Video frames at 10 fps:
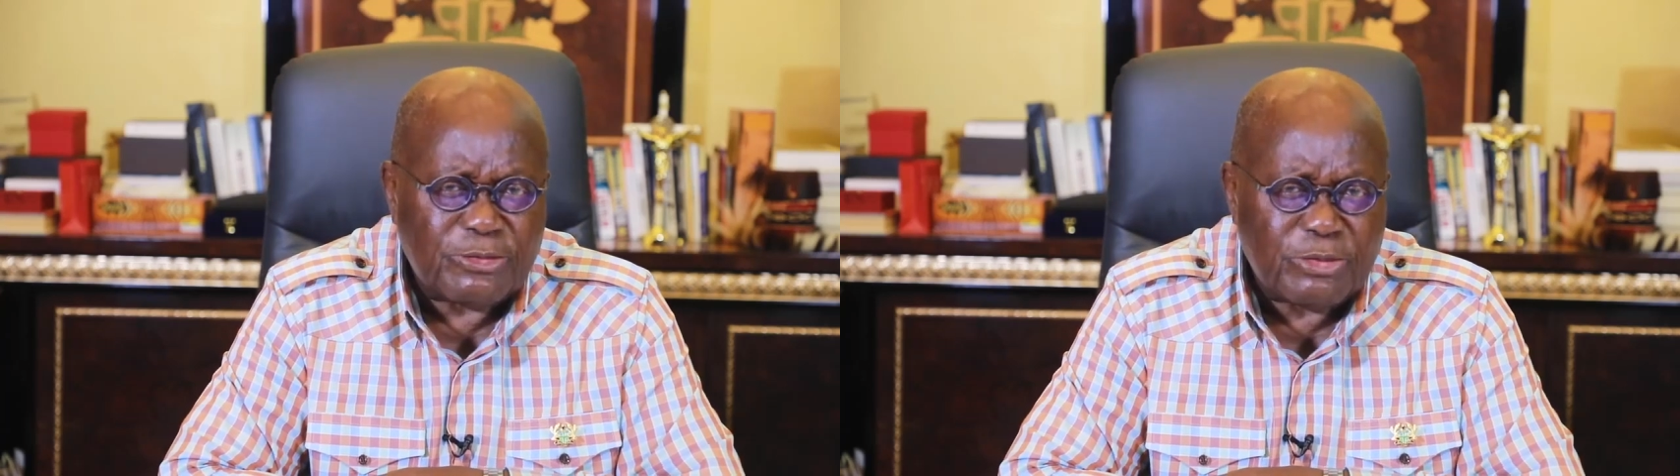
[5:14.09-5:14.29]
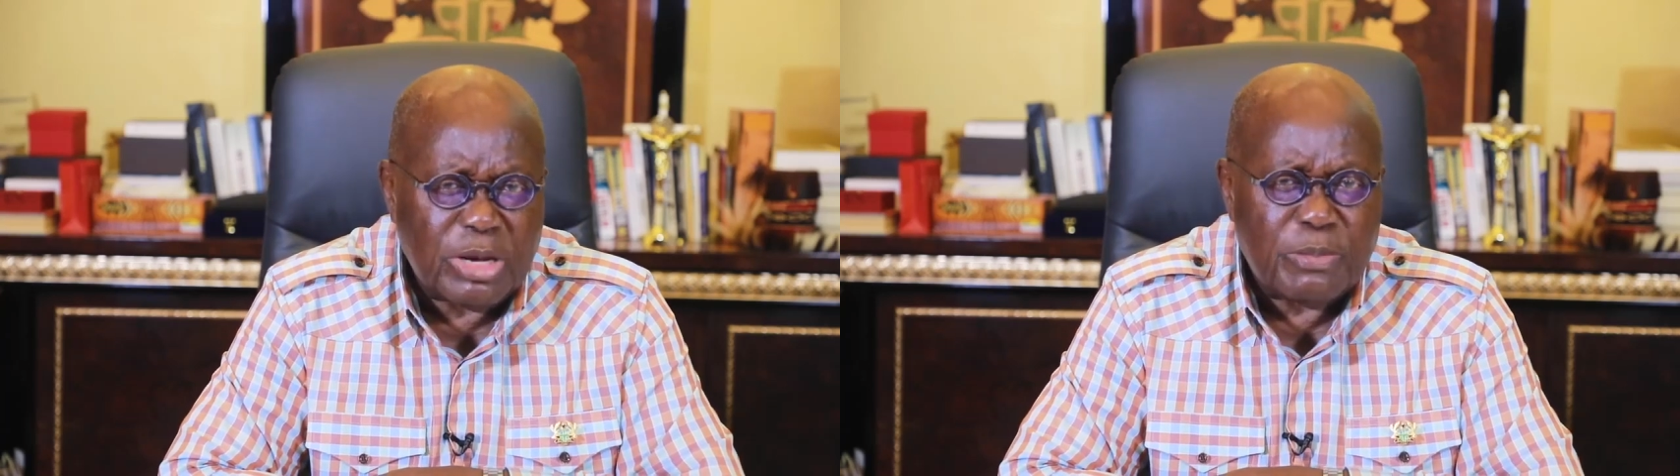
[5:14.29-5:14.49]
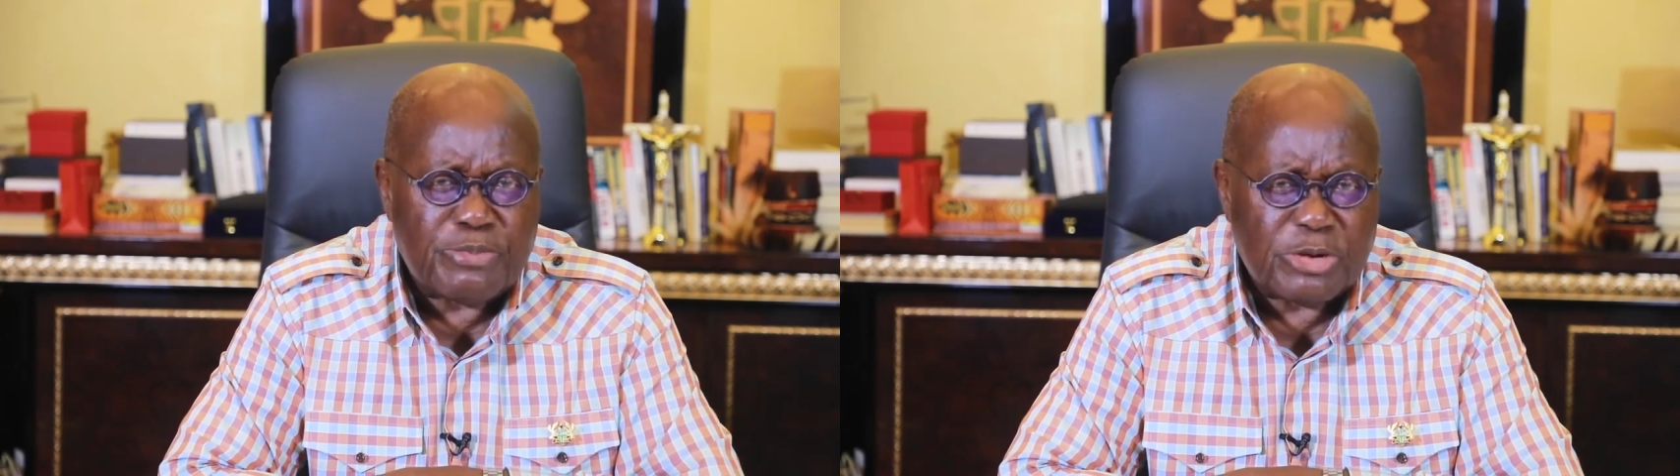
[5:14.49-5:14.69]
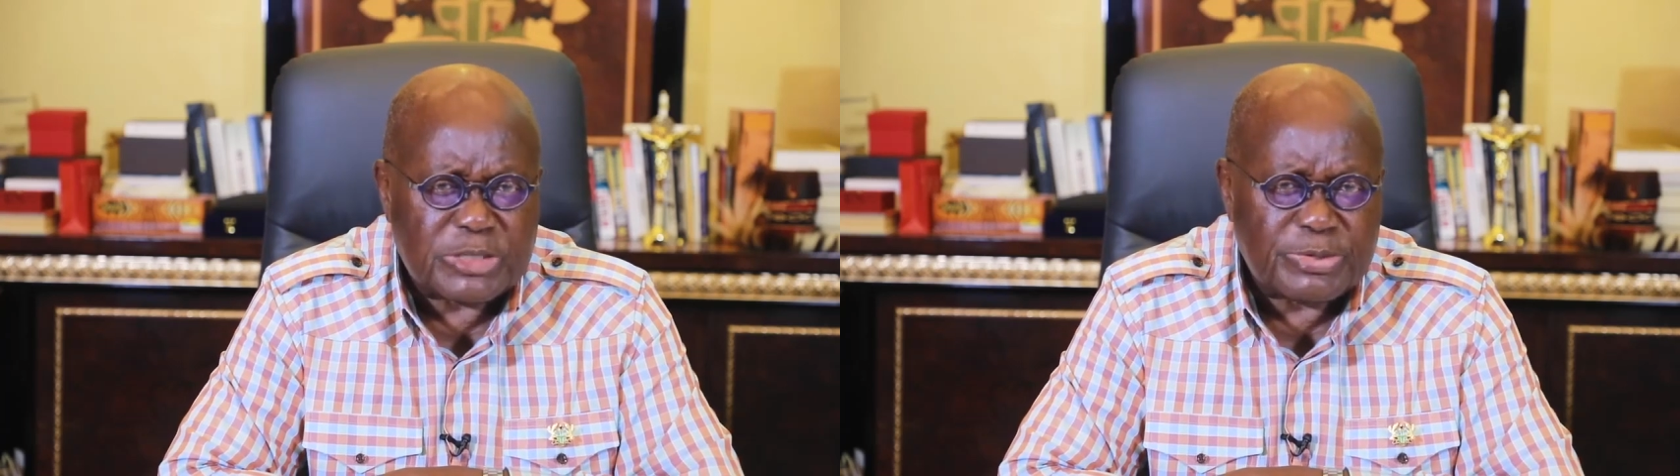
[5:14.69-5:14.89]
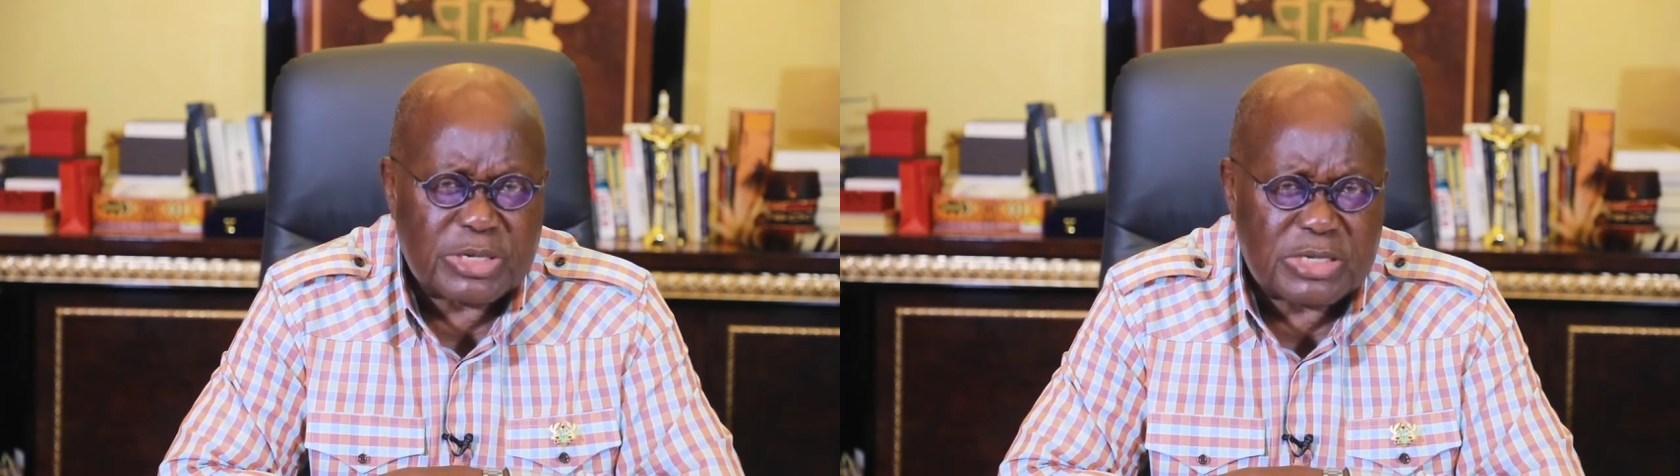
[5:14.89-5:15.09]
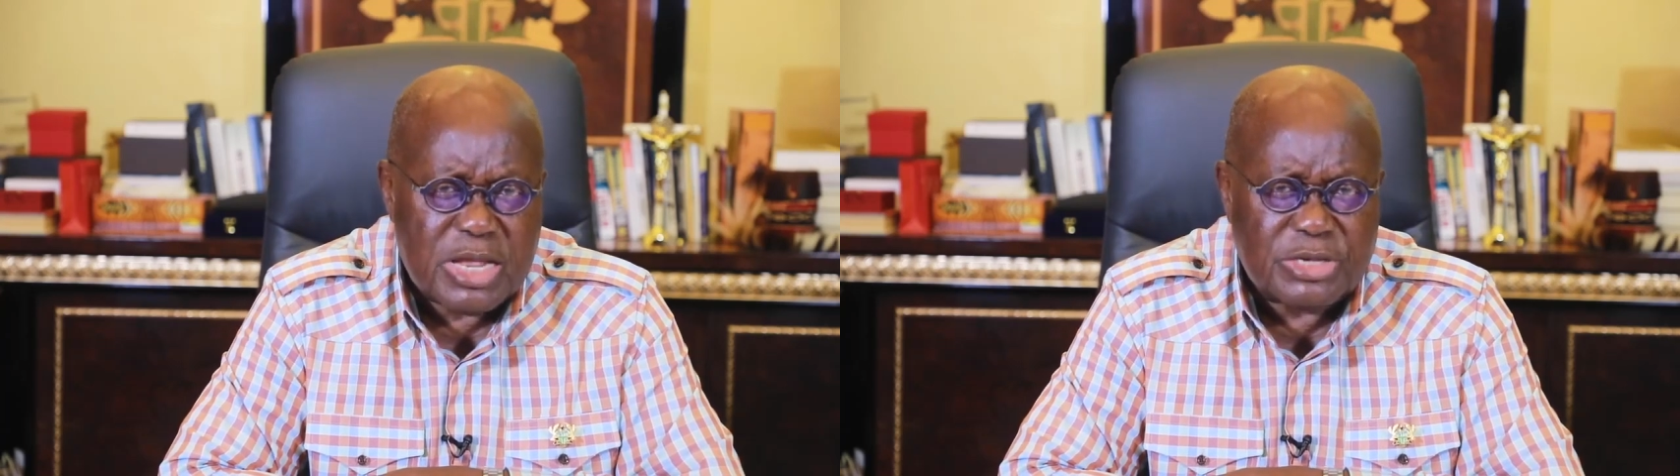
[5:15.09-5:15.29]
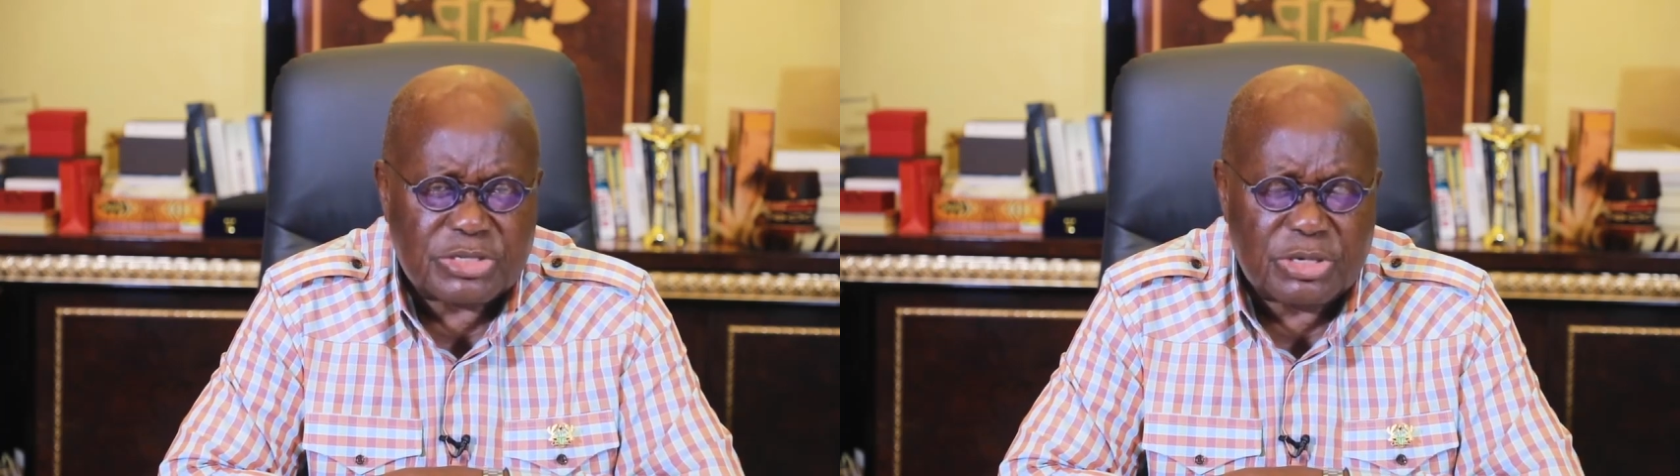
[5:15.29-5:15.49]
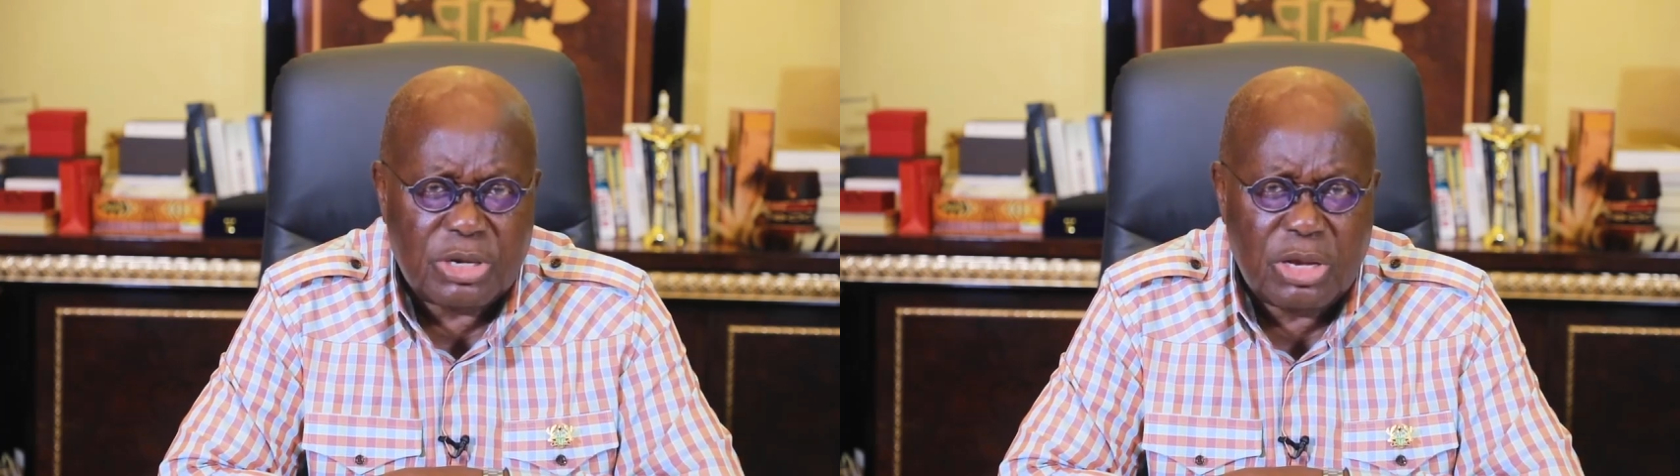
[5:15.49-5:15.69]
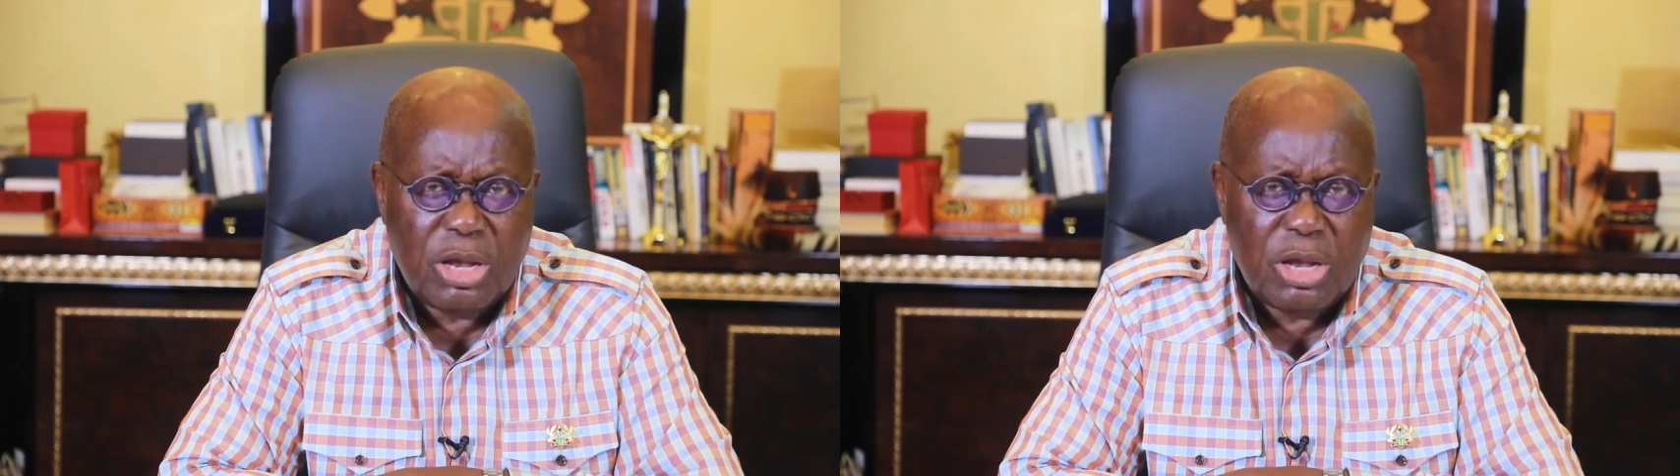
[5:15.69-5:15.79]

free and prosperous nation